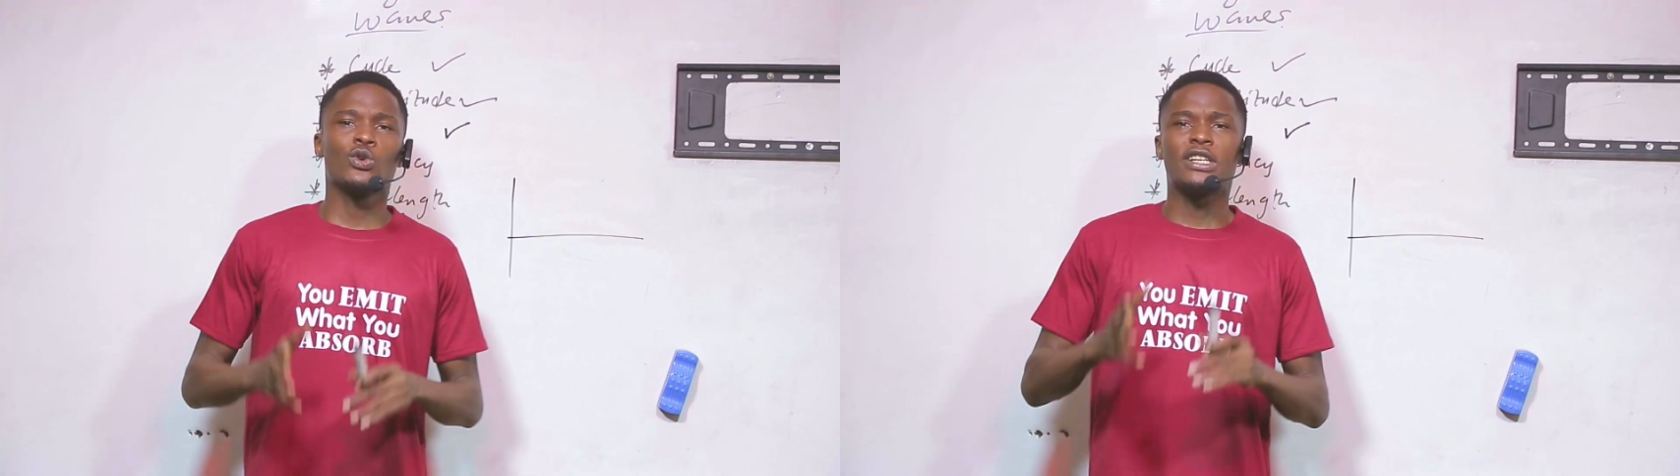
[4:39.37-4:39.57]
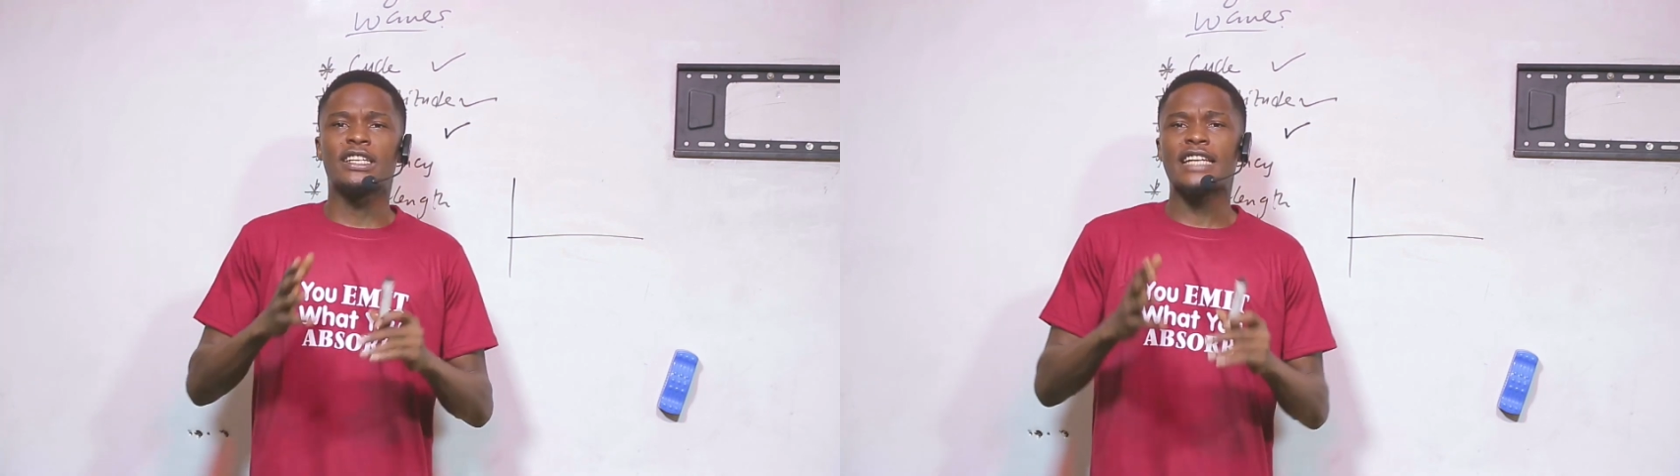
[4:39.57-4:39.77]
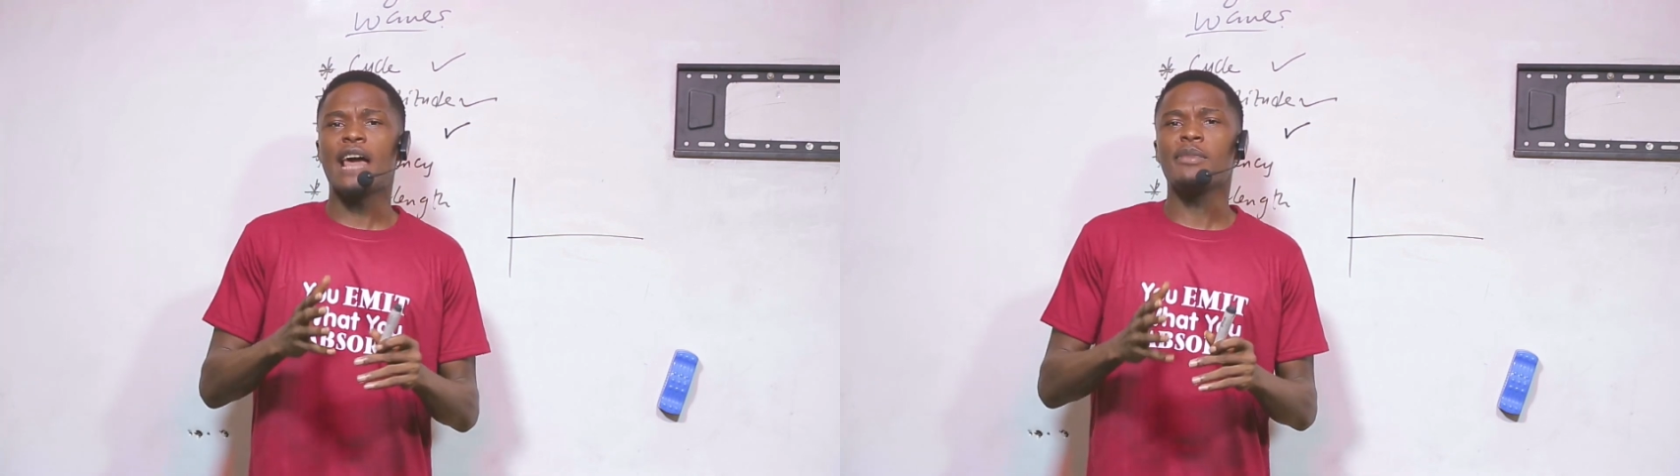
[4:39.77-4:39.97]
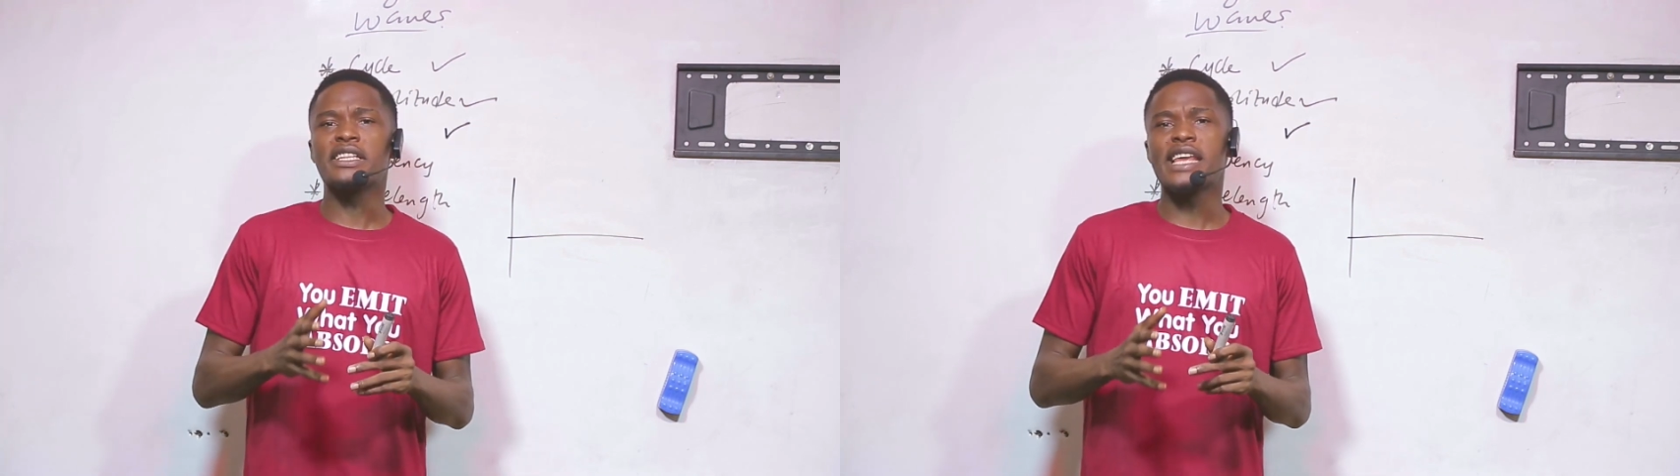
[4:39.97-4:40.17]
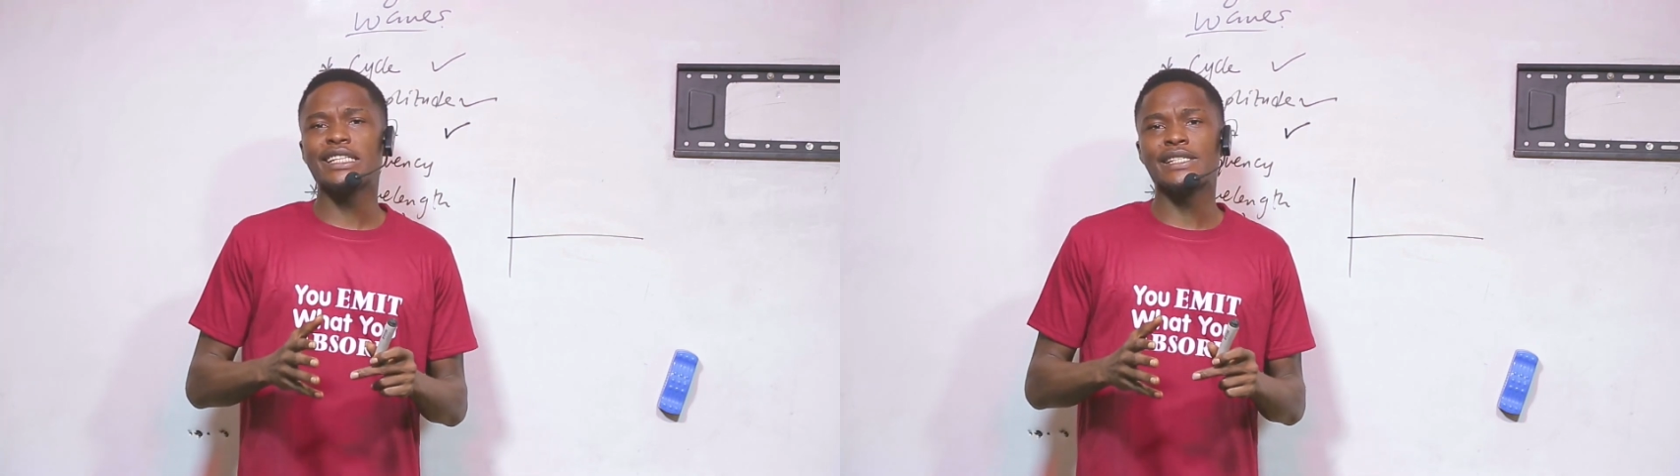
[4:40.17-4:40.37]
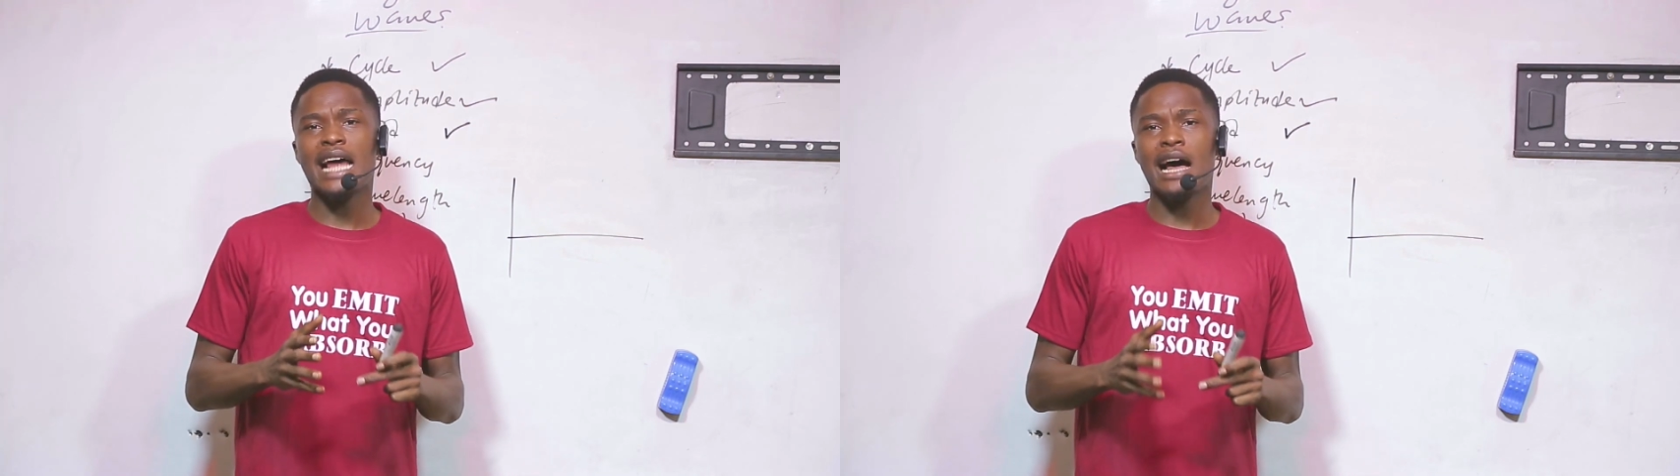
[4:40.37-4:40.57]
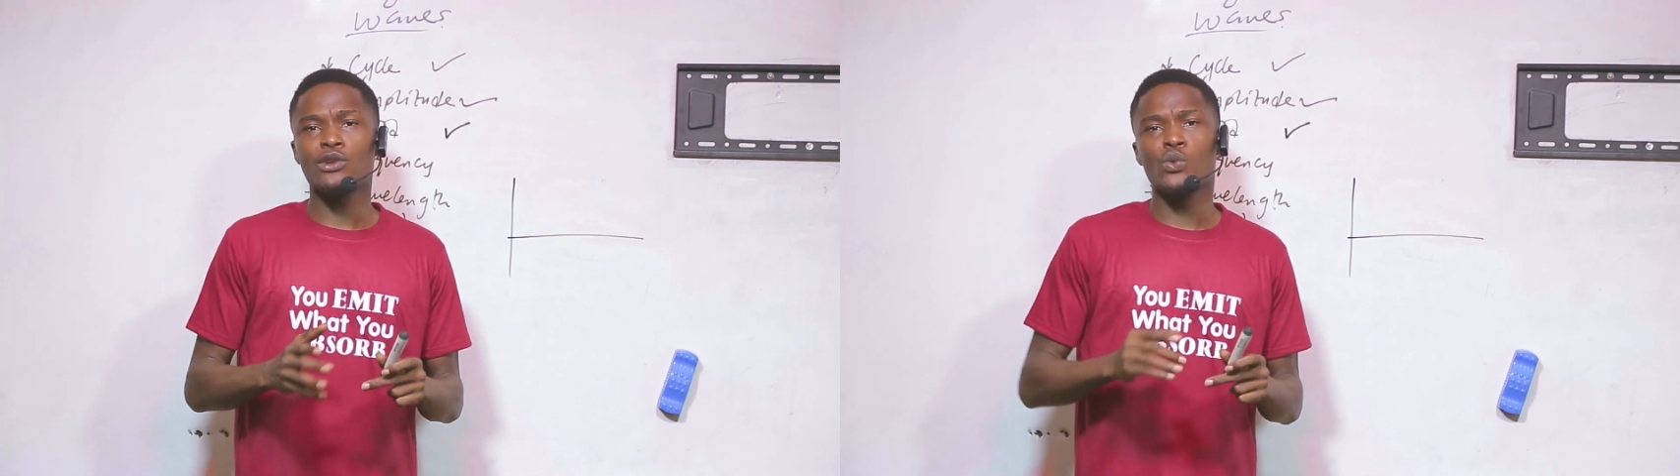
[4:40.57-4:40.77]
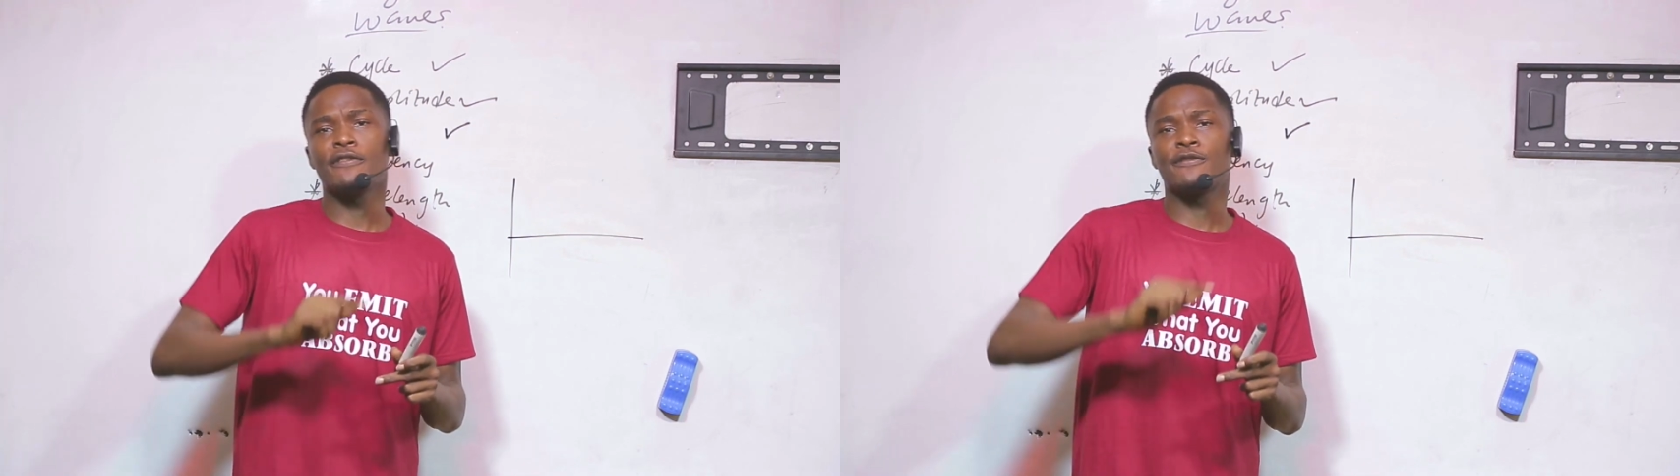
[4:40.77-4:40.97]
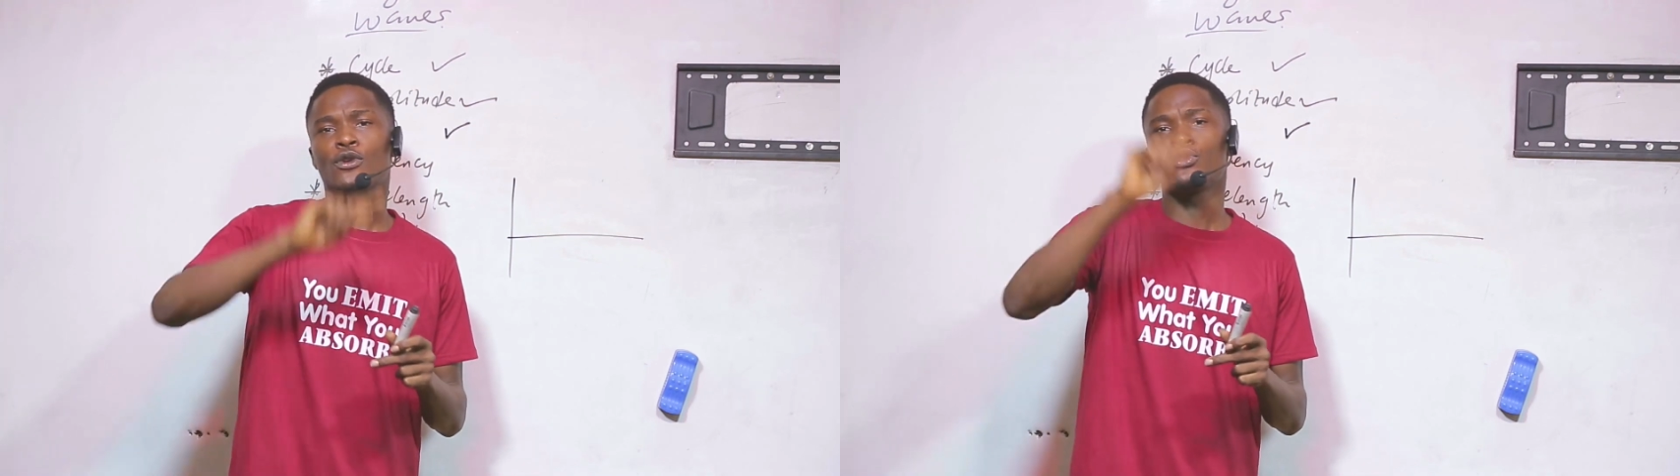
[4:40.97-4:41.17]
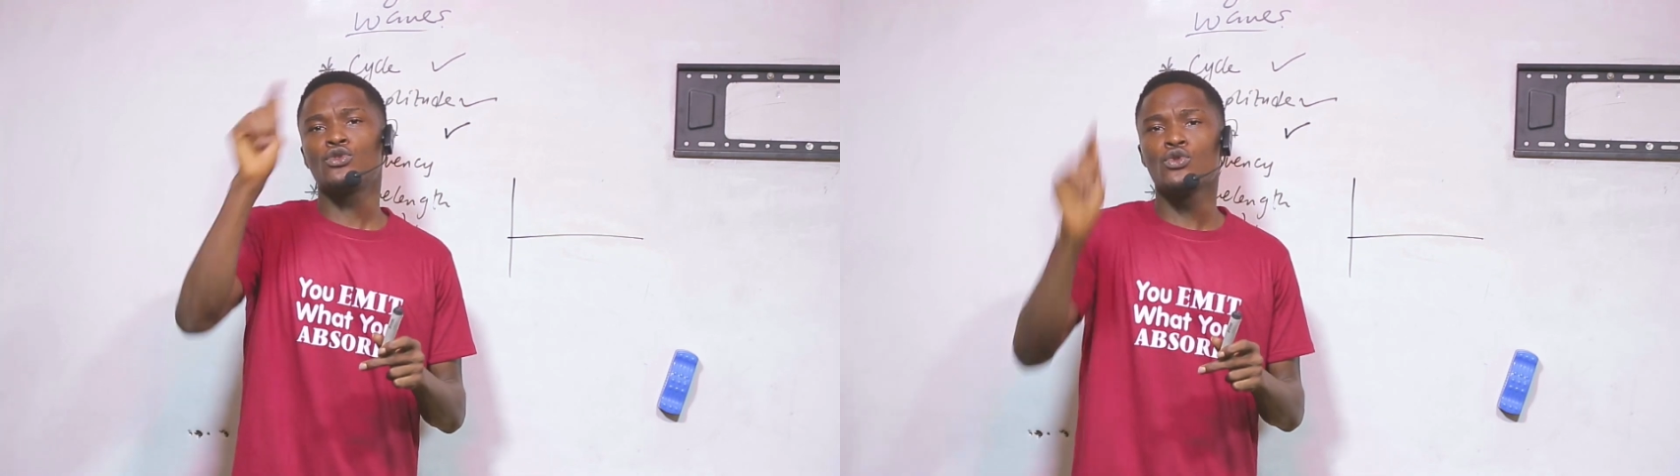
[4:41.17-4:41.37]
So the time it takes that
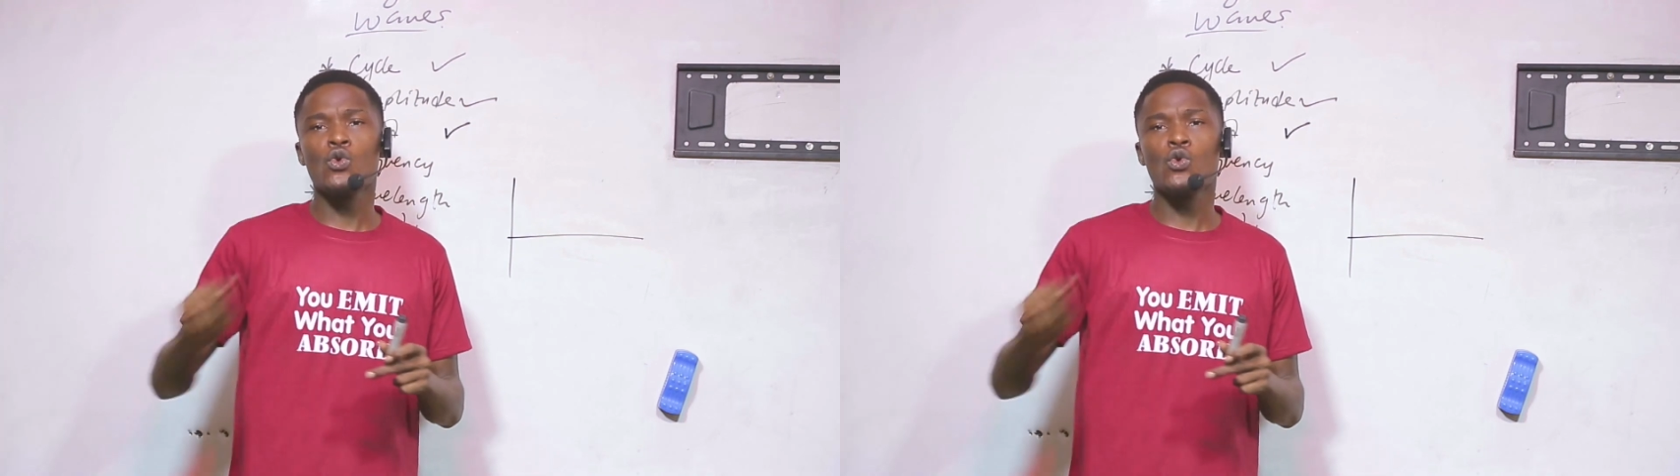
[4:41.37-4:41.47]
wave to